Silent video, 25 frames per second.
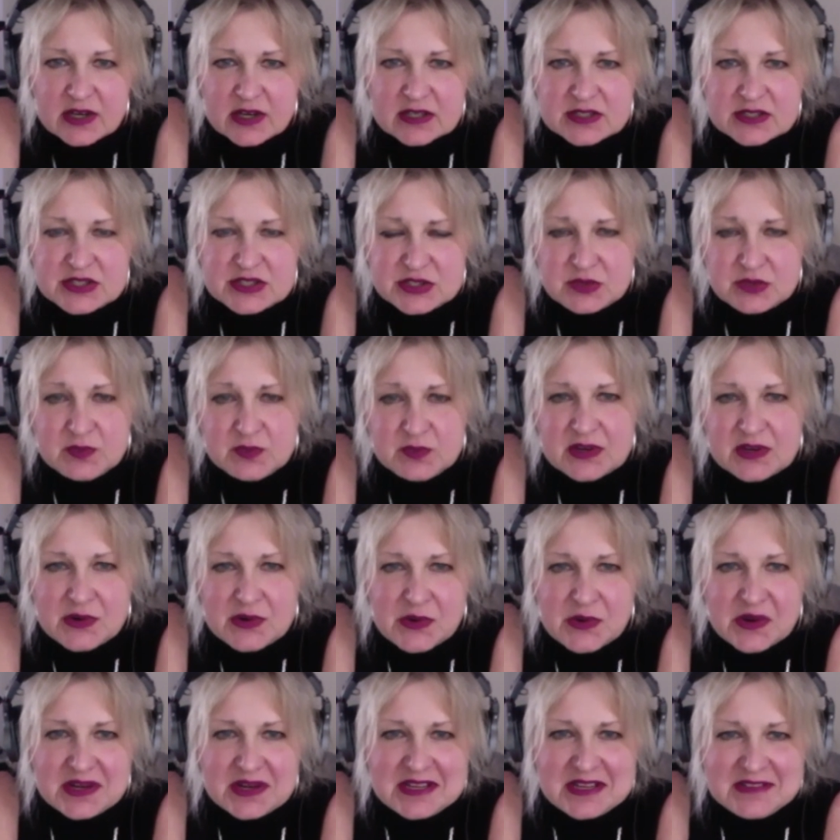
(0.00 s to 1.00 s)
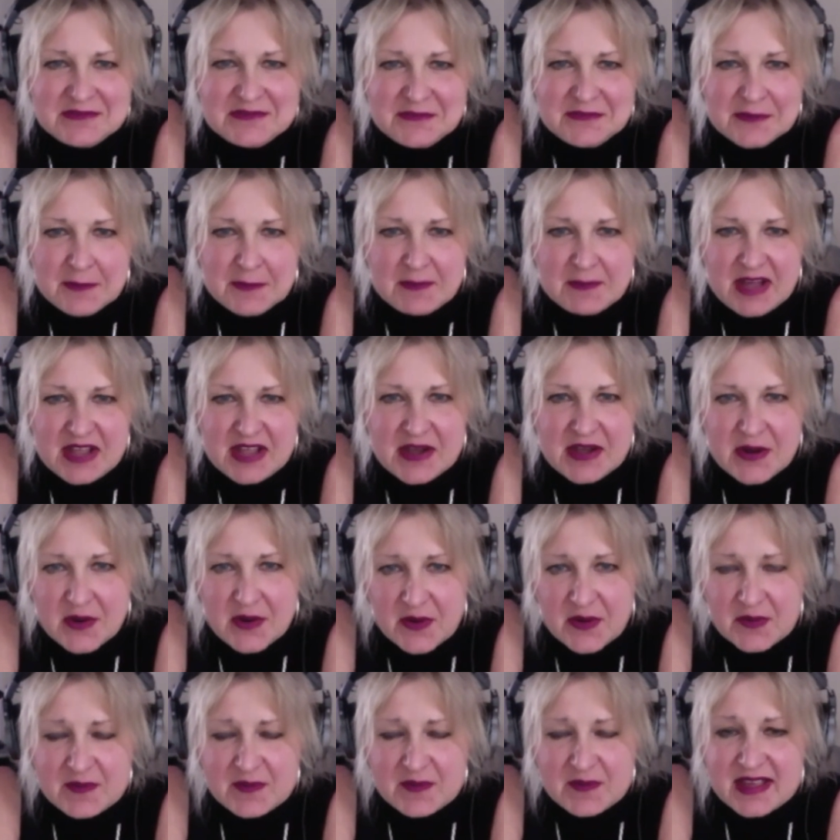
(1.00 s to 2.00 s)
Zoom recording from my
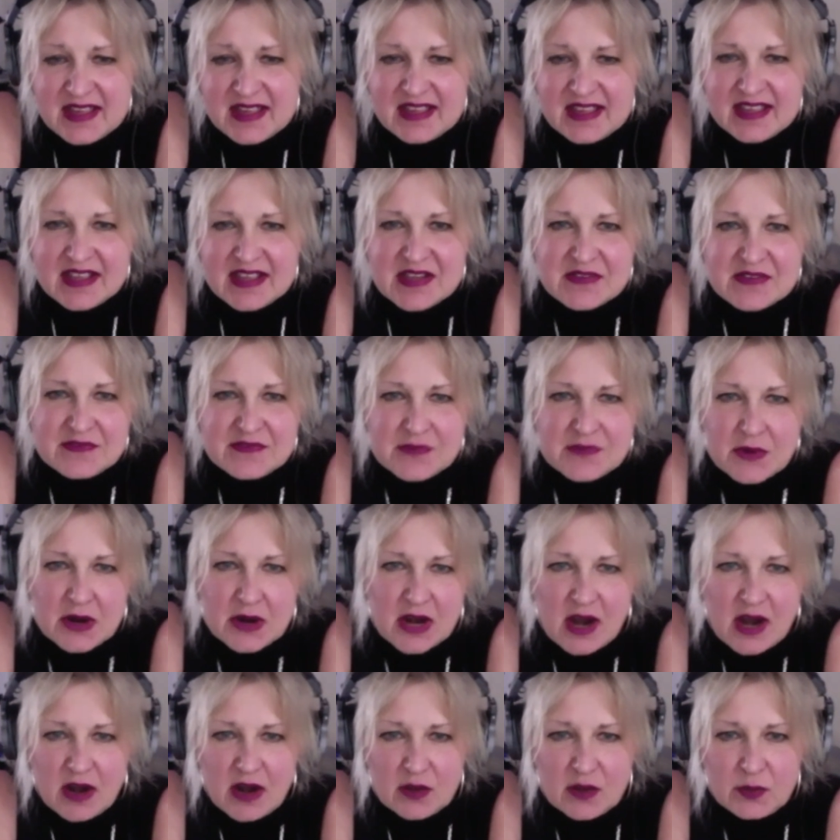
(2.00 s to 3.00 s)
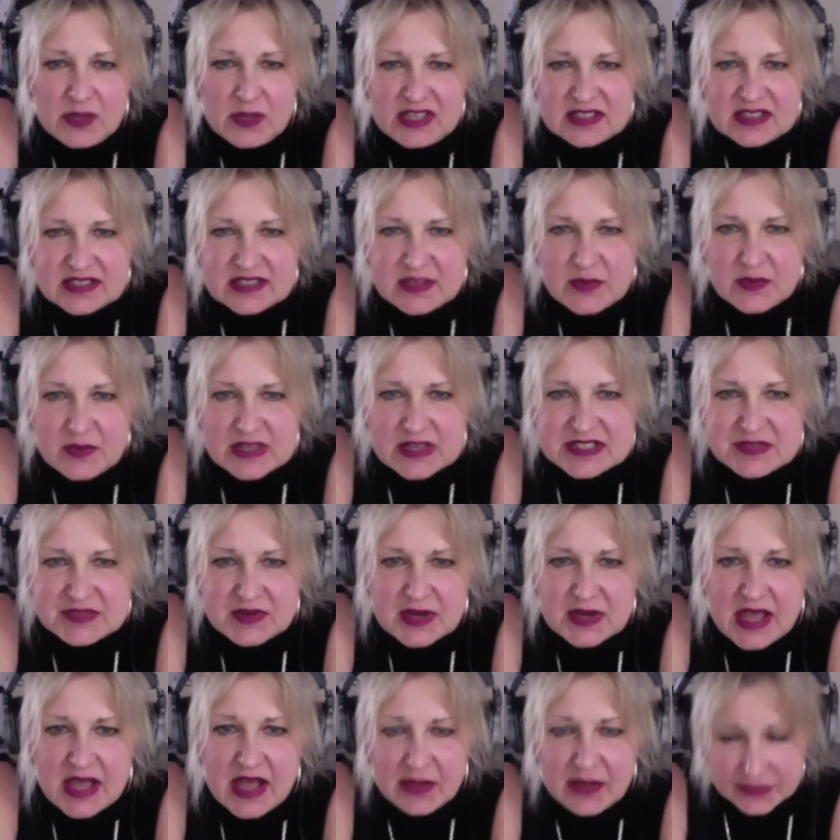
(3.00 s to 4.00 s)
home for our weekly Westford
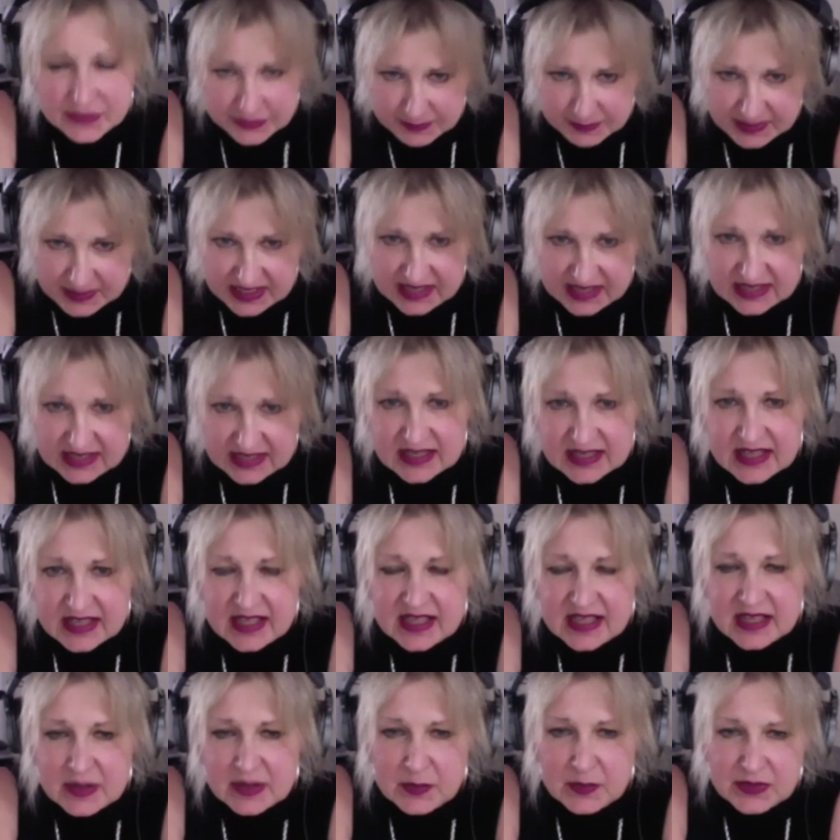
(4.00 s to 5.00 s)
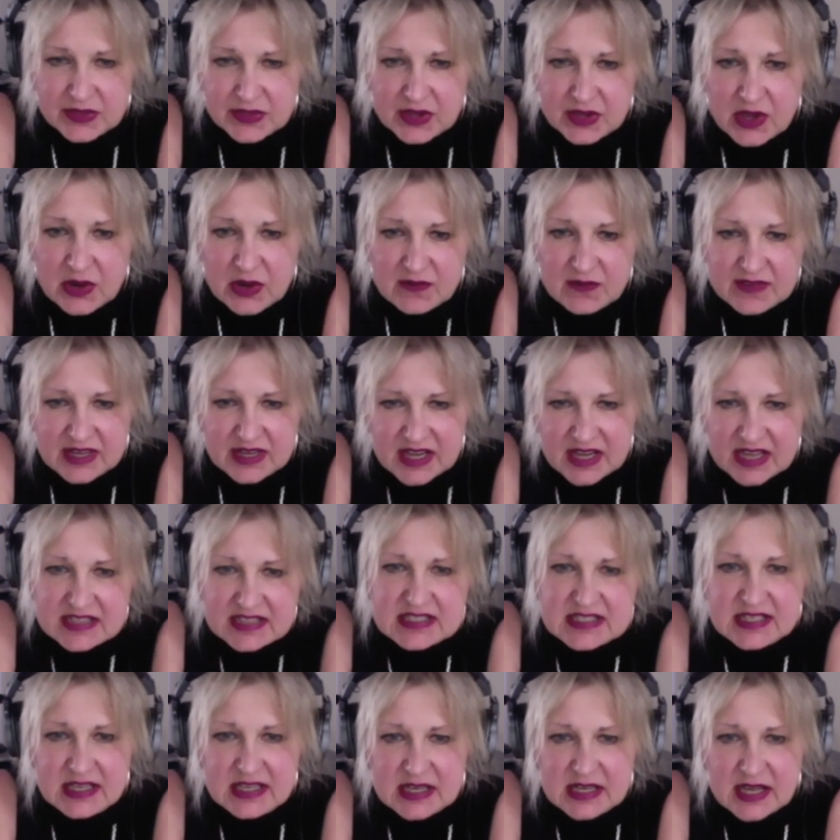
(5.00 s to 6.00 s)
Health Beat with a COVID
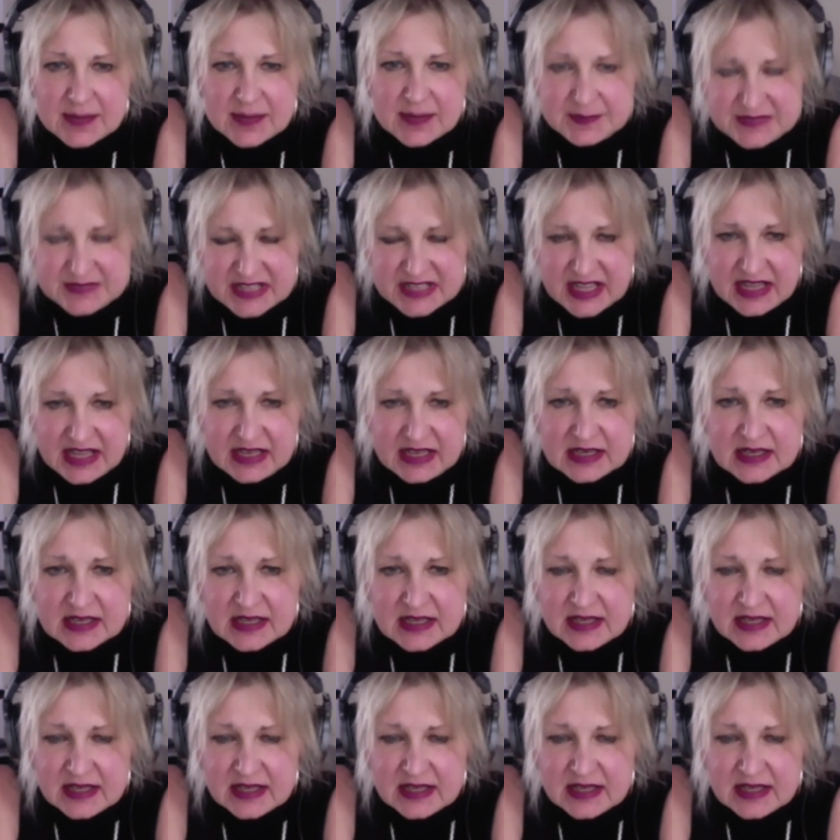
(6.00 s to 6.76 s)
19 update.